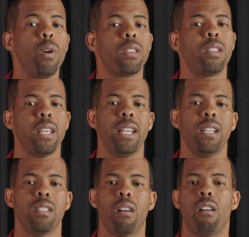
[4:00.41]
with the
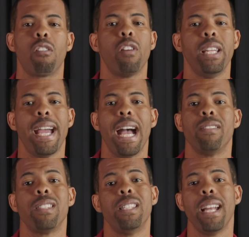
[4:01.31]
things that already
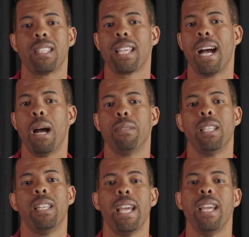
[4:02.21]
have set times
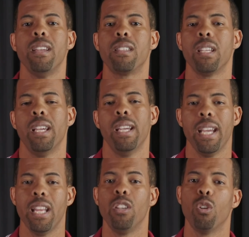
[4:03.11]
and days
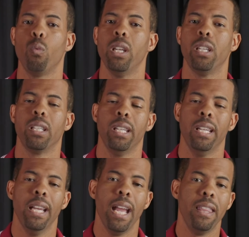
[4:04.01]
in your week,
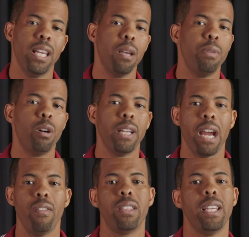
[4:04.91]
and then build
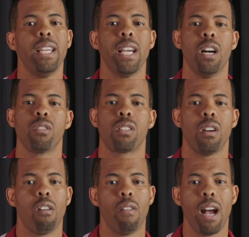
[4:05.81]
everything else
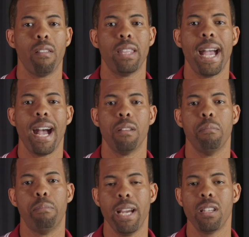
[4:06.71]
around
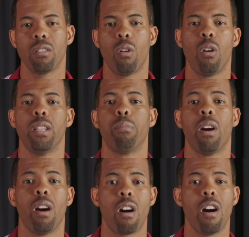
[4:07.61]
that based on the
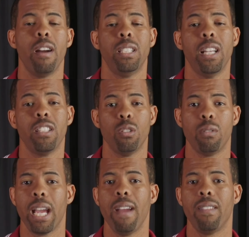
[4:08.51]
priority that you
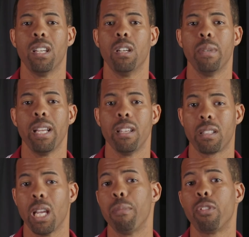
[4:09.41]
gave them in
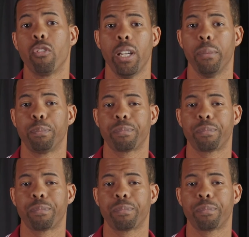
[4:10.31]
step three.